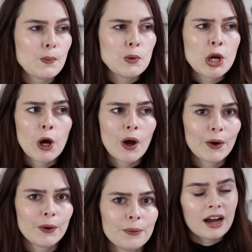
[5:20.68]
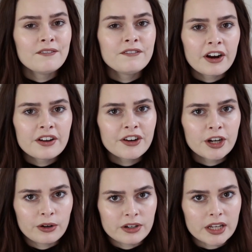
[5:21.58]
no. I'm very,
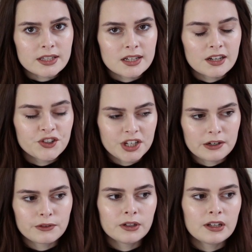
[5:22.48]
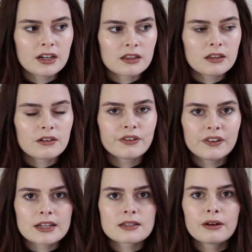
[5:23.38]
very honest in general, and I think that
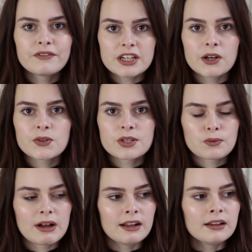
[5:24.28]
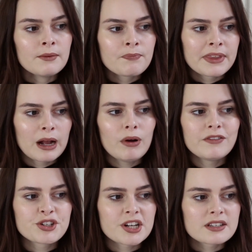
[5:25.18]
reflects in my videos as well.
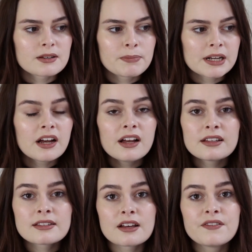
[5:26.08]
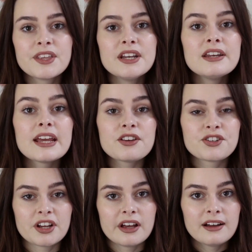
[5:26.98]
However, just because of the
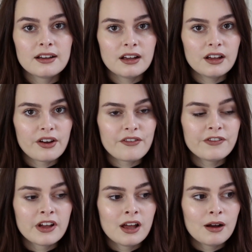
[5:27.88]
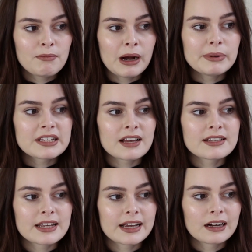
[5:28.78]
nature of
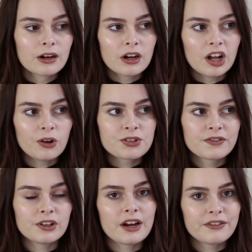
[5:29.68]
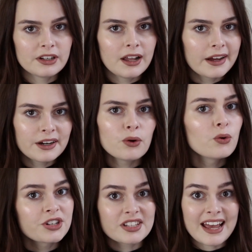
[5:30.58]
publicizing a lot of your life online,
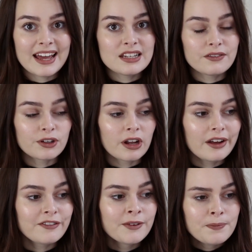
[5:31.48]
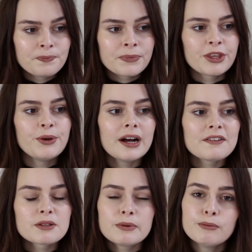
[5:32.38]
or just any of your life, you
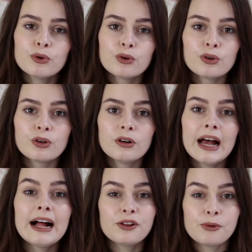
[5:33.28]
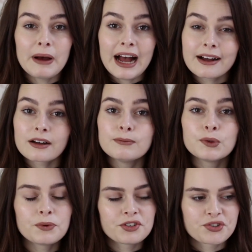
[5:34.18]
have to be more held back and
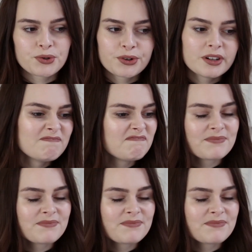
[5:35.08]
more withdrawn.